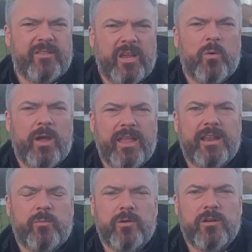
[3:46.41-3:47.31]
He didn't quite get
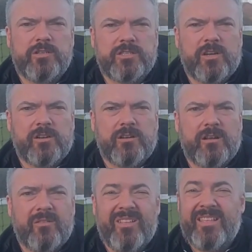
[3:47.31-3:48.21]
any purchase on,
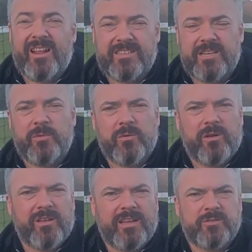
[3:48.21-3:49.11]
and he had a similar
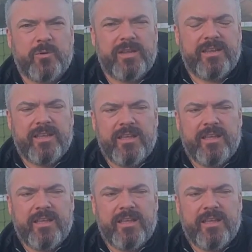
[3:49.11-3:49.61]
one last week.